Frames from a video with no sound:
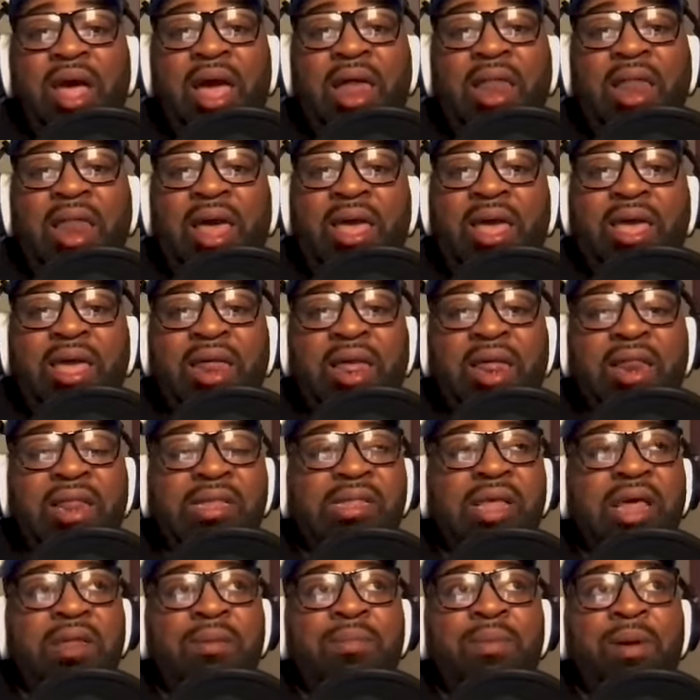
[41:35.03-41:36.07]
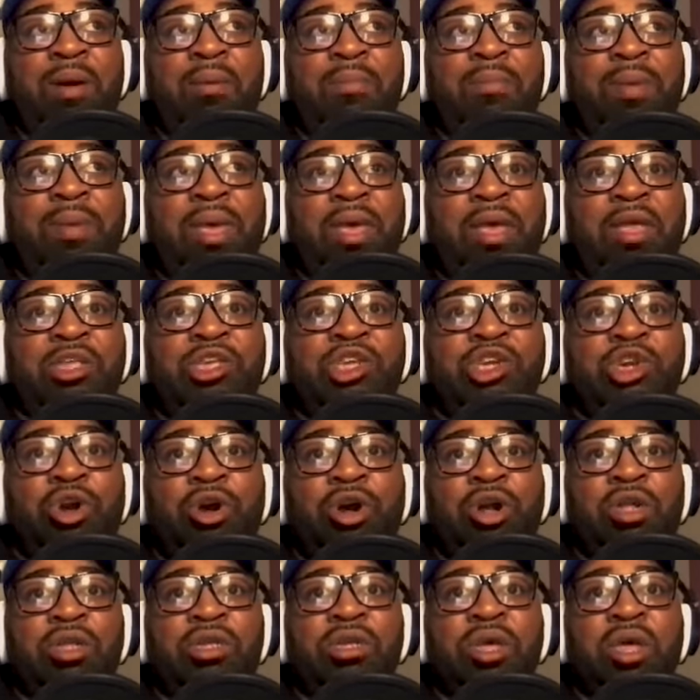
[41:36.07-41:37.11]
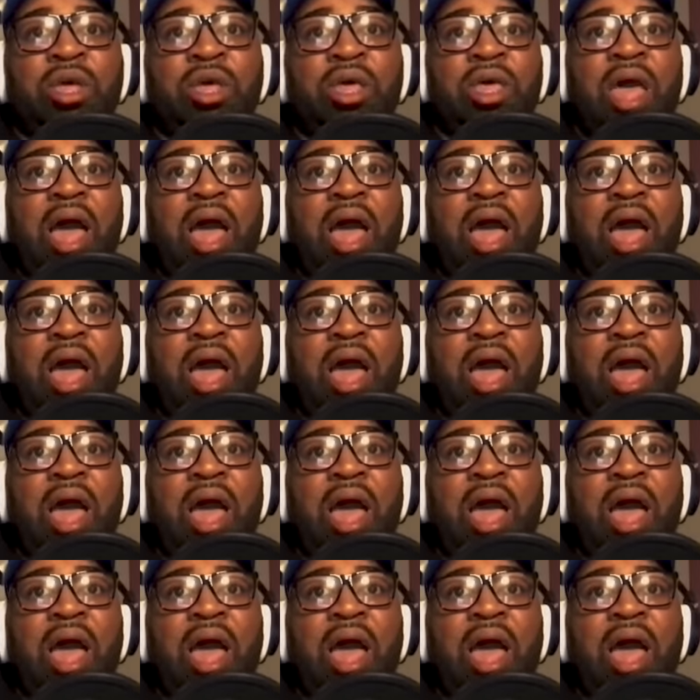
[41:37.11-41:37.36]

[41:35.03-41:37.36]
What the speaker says: I like it. And it's not about being in charge.